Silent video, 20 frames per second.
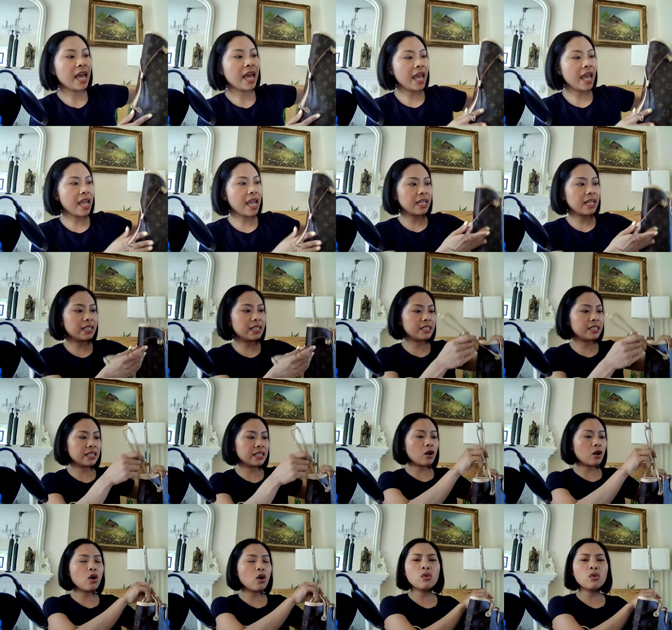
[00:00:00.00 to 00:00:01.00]
And
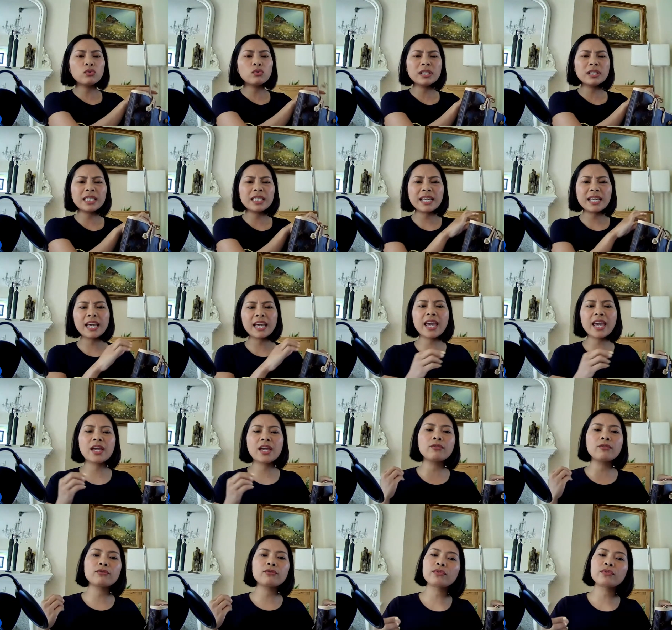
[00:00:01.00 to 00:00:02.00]
only
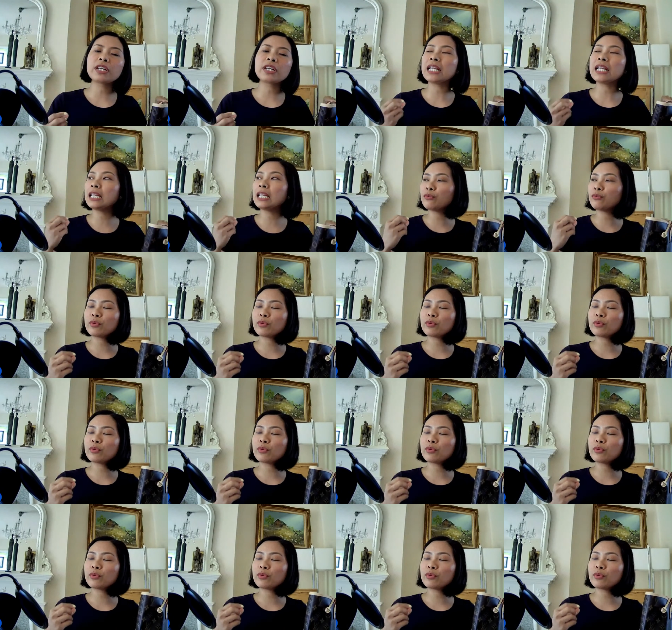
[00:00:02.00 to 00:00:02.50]
a really,